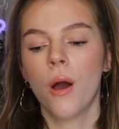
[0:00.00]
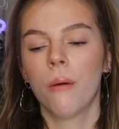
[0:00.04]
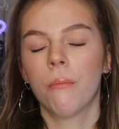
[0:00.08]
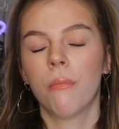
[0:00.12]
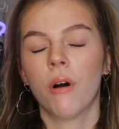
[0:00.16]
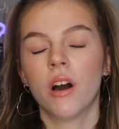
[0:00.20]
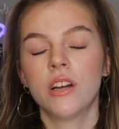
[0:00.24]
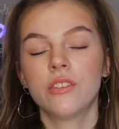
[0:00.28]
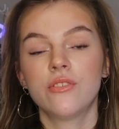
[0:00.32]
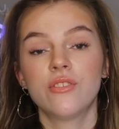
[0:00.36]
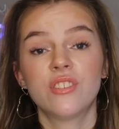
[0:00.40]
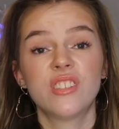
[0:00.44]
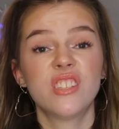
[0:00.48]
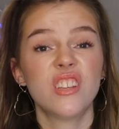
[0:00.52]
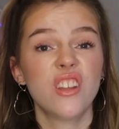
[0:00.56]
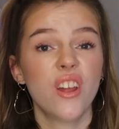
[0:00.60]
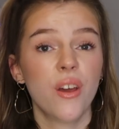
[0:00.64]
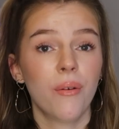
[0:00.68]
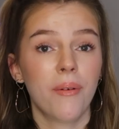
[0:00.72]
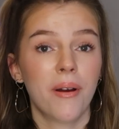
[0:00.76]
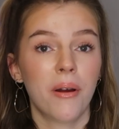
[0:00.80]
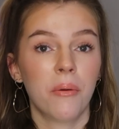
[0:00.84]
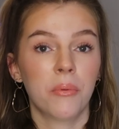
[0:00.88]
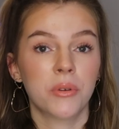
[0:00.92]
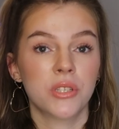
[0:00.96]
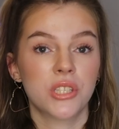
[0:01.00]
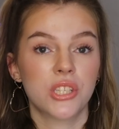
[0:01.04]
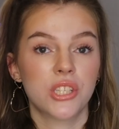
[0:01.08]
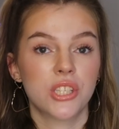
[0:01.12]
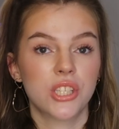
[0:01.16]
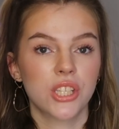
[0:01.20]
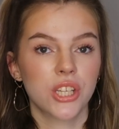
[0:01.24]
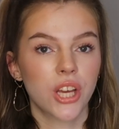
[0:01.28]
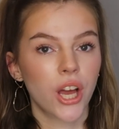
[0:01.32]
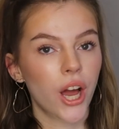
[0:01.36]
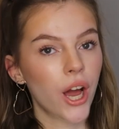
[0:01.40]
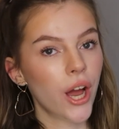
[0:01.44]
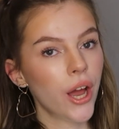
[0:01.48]
but I just didn't know where I wanted
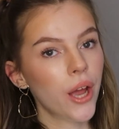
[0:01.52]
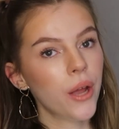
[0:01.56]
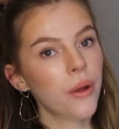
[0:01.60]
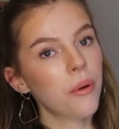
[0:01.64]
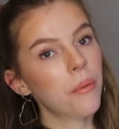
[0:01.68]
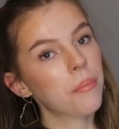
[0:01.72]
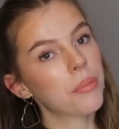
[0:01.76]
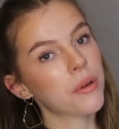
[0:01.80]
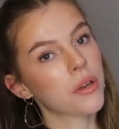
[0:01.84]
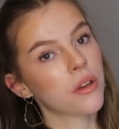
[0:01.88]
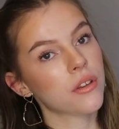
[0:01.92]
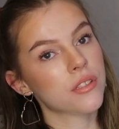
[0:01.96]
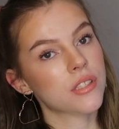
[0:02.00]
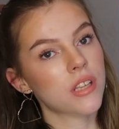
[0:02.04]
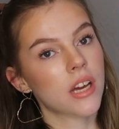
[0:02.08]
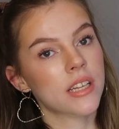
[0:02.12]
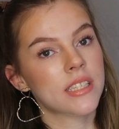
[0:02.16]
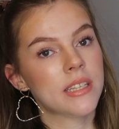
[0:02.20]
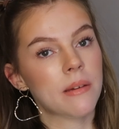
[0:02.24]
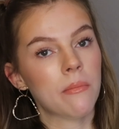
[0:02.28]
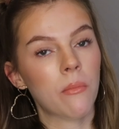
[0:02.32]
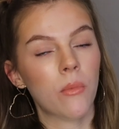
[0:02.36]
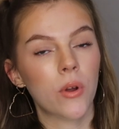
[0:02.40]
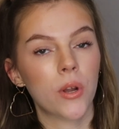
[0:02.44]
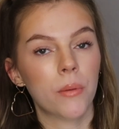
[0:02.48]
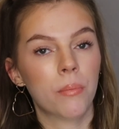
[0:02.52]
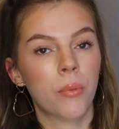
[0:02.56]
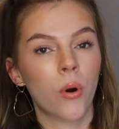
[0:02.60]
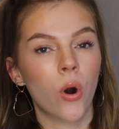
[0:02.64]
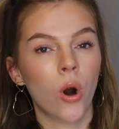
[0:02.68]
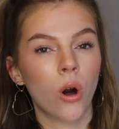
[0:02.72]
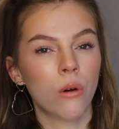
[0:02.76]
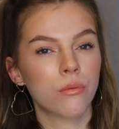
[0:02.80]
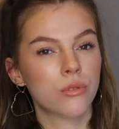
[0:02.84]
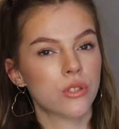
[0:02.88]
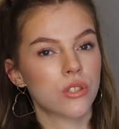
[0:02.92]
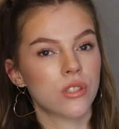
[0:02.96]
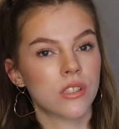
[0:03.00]
to go because I didn't want to put
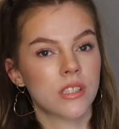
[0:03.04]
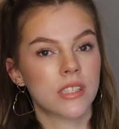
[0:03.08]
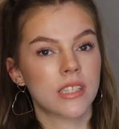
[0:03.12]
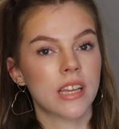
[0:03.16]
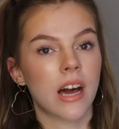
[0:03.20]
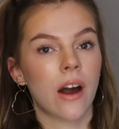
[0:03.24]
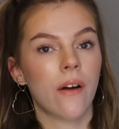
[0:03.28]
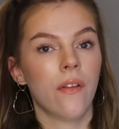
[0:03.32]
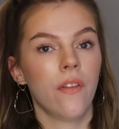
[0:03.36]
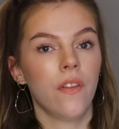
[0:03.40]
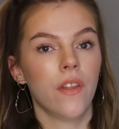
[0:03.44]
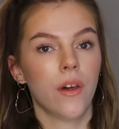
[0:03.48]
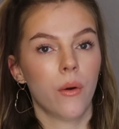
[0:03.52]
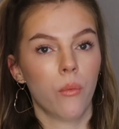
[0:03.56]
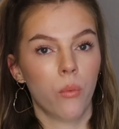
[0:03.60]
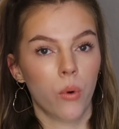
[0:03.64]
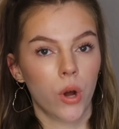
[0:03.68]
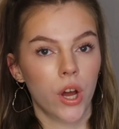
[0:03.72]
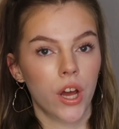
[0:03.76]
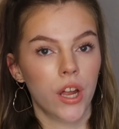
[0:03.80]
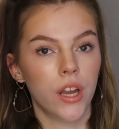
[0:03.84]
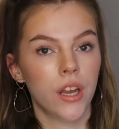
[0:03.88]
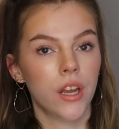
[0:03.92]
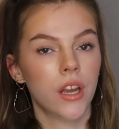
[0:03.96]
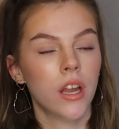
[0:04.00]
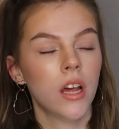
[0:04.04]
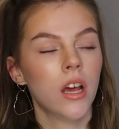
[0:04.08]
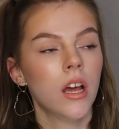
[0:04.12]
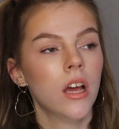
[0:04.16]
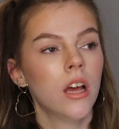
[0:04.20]
options down that weren't